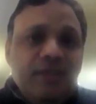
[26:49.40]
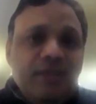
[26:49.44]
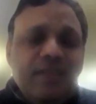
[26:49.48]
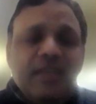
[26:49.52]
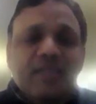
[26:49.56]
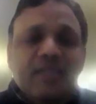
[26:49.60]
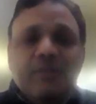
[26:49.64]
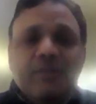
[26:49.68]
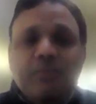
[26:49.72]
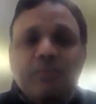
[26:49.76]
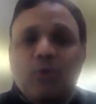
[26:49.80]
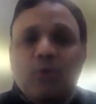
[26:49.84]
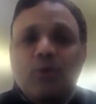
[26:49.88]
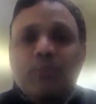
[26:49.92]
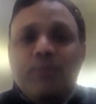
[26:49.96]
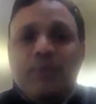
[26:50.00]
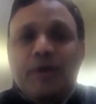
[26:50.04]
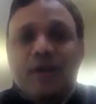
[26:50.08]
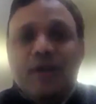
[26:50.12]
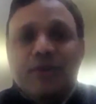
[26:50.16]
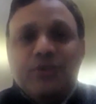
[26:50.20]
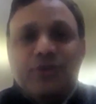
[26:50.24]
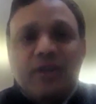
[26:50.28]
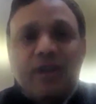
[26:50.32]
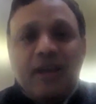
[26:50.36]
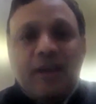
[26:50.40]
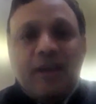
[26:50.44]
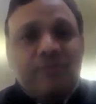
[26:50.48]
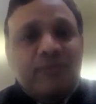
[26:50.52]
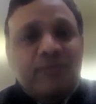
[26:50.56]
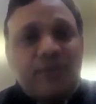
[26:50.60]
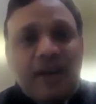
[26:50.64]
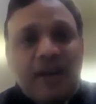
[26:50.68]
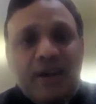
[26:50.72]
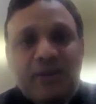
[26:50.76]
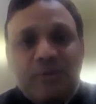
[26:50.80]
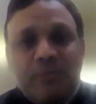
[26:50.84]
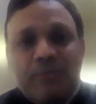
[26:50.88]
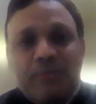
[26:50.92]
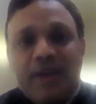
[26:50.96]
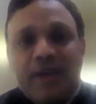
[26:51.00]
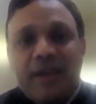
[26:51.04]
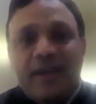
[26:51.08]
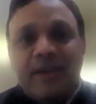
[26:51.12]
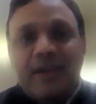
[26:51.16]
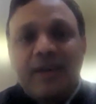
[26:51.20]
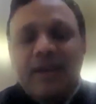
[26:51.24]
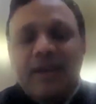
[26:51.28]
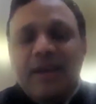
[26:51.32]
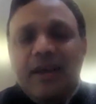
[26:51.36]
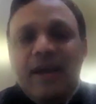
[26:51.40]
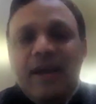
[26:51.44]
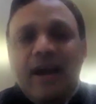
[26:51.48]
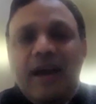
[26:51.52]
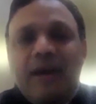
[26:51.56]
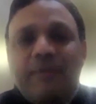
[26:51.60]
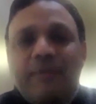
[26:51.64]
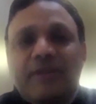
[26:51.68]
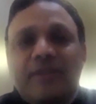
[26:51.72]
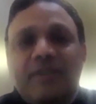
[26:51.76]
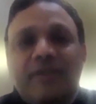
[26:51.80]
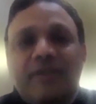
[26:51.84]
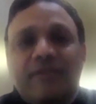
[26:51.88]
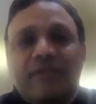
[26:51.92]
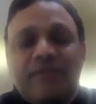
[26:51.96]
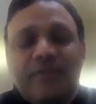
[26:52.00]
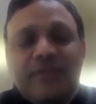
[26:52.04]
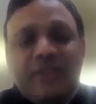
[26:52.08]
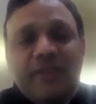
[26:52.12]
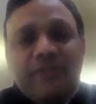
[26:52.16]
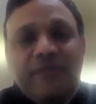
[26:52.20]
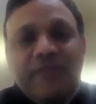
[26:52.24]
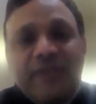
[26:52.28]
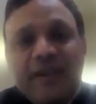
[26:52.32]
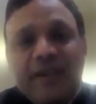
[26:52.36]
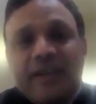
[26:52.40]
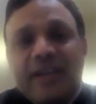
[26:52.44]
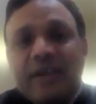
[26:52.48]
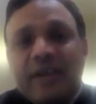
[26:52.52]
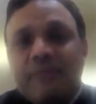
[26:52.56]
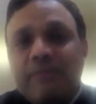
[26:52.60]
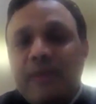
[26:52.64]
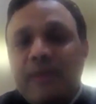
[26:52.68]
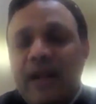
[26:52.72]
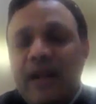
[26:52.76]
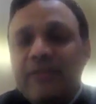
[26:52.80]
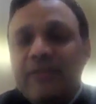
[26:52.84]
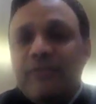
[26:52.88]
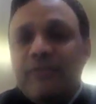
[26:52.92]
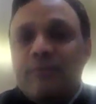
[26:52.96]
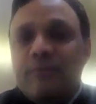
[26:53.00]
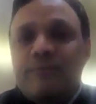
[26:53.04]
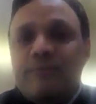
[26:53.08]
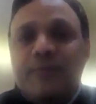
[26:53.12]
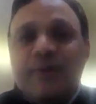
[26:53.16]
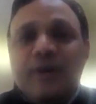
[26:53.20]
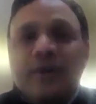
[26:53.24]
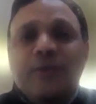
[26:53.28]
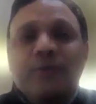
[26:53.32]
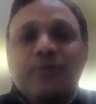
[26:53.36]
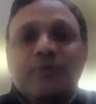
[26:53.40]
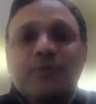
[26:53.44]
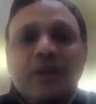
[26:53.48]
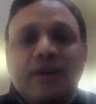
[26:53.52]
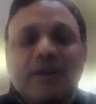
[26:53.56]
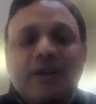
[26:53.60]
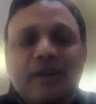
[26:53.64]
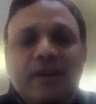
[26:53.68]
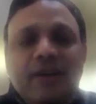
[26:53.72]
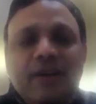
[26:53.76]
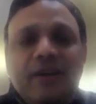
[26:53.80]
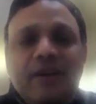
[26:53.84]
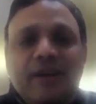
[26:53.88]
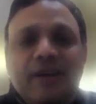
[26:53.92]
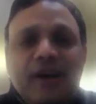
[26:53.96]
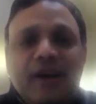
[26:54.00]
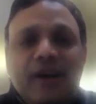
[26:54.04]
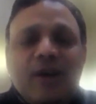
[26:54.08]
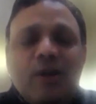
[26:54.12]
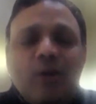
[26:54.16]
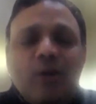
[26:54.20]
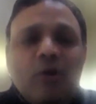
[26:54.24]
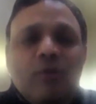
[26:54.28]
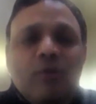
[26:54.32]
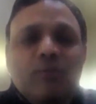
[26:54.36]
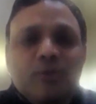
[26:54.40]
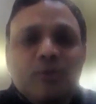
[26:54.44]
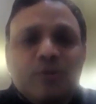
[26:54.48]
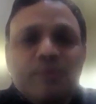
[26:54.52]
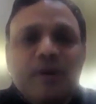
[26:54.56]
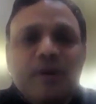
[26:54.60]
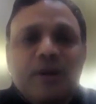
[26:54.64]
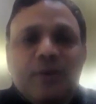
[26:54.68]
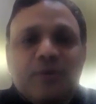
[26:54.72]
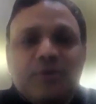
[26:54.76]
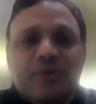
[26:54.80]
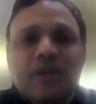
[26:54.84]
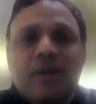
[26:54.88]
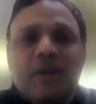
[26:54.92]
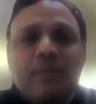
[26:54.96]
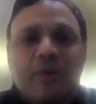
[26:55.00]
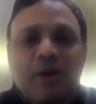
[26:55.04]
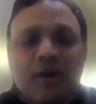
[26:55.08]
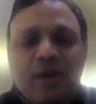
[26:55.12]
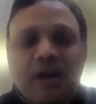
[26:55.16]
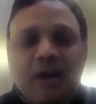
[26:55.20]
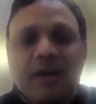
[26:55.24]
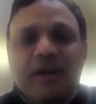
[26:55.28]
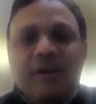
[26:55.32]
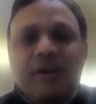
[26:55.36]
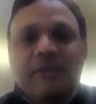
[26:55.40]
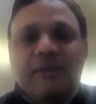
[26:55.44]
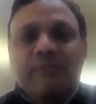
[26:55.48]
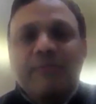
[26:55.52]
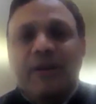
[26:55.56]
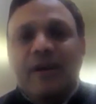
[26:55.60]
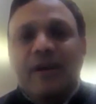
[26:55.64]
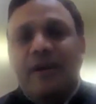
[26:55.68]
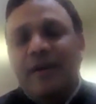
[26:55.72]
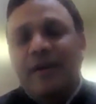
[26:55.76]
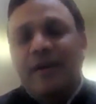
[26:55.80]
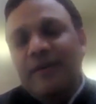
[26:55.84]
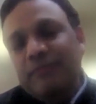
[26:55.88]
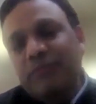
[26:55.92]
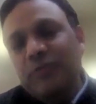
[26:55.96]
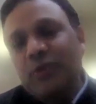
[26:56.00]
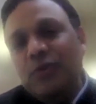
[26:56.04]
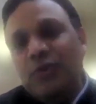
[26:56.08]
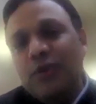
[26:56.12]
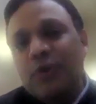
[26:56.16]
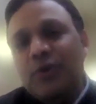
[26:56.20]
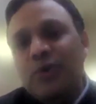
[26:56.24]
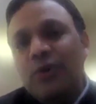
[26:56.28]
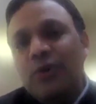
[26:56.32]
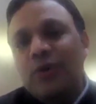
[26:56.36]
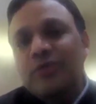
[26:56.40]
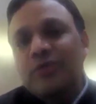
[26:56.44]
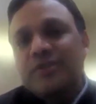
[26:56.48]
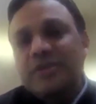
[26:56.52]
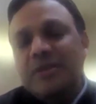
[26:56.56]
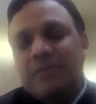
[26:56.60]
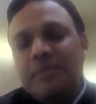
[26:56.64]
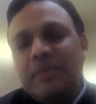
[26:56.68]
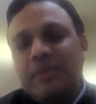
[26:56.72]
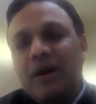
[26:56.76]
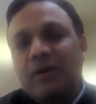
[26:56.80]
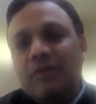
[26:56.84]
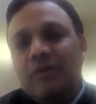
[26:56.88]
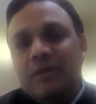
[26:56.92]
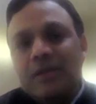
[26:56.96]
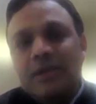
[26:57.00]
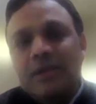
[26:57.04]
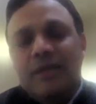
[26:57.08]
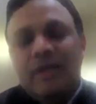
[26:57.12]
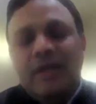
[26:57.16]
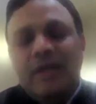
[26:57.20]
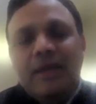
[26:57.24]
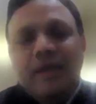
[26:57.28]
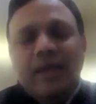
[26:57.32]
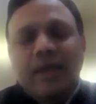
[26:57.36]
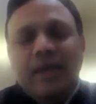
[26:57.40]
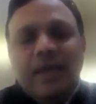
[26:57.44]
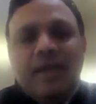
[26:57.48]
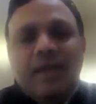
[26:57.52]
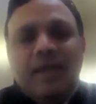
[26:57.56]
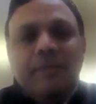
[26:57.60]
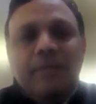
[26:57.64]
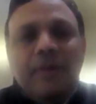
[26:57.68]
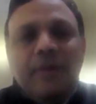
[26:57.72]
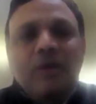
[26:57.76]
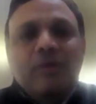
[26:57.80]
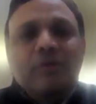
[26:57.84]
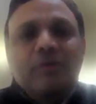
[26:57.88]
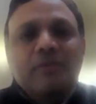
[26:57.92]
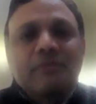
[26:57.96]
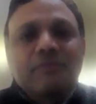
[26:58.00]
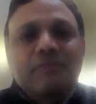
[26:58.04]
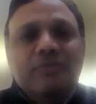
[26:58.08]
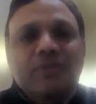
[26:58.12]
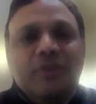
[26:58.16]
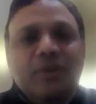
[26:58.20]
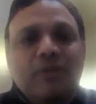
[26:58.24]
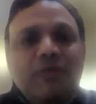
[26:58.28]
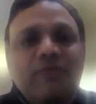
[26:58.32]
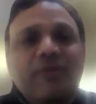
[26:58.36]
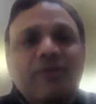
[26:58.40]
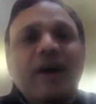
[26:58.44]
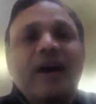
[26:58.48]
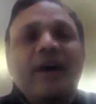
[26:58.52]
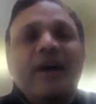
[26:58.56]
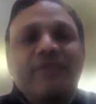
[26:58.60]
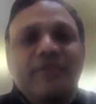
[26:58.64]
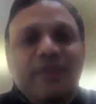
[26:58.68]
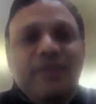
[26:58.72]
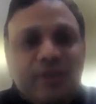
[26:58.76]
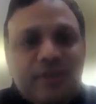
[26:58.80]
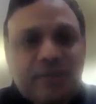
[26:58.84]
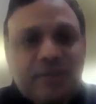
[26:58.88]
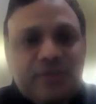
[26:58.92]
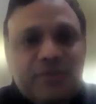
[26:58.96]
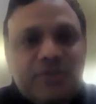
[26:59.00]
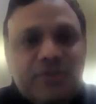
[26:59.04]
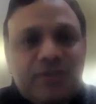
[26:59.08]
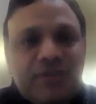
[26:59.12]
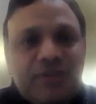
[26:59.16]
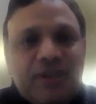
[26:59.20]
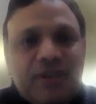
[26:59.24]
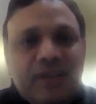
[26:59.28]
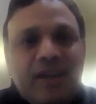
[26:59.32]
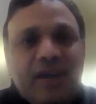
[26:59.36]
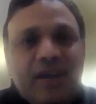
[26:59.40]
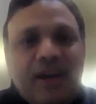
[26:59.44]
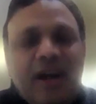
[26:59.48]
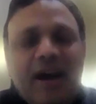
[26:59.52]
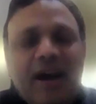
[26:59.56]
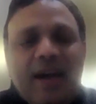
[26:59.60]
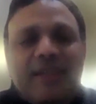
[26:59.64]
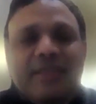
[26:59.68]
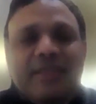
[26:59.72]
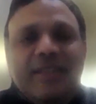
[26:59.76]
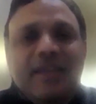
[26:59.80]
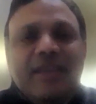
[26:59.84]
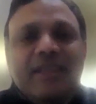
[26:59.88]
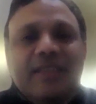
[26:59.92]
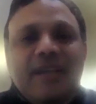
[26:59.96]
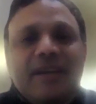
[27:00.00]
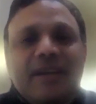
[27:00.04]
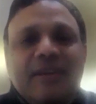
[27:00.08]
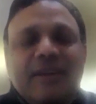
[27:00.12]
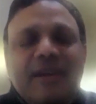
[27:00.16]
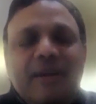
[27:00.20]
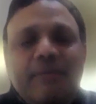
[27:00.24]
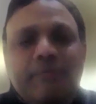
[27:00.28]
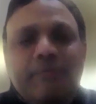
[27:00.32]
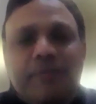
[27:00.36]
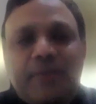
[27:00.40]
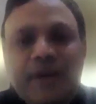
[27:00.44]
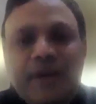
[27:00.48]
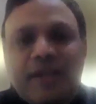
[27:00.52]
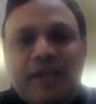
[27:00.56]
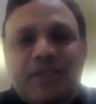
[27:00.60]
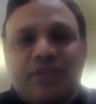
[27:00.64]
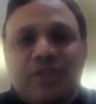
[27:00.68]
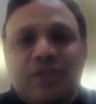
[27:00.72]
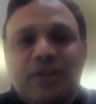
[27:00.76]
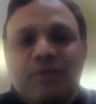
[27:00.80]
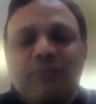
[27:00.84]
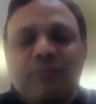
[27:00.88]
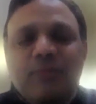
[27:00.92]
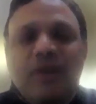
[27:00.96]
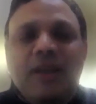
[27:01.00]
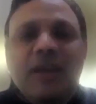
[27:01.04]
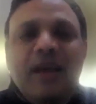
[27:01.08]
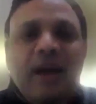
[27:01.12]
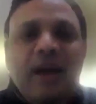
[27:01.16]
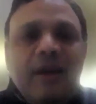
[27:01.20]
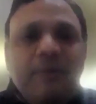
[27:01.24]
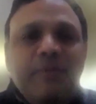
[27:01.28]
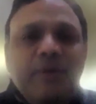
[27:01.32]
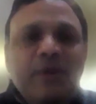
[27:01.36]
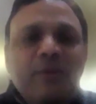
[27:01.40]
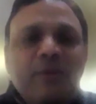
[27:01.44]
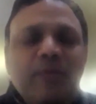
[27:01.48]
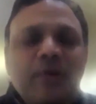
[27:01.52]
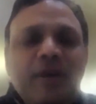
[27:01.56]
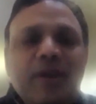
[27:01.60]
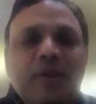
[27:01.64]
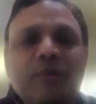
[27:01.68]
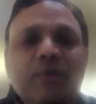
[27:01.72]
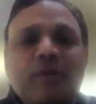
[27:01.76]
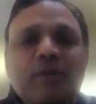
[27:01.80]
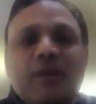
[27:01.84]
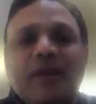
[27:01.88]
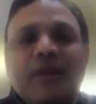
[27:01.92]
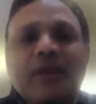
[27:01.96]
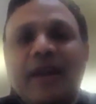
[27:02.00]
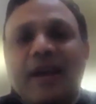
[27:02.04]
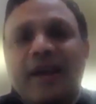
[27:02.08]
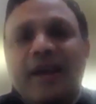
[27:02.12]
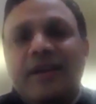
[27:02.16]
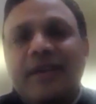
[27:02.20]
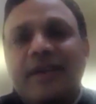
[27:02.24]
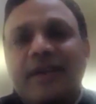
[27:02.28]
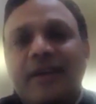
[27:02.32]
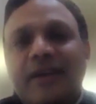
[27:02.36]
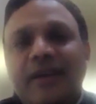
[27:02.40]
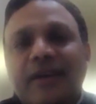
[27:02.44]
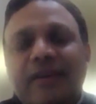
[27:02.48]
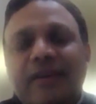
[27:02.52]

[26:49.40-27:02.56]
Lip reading: That's a bold prediction I'm trying to make. I mean, the fintech platform are almost producing about 100 unicorns in about you know, 5 years. I think that compression will happen, where you will get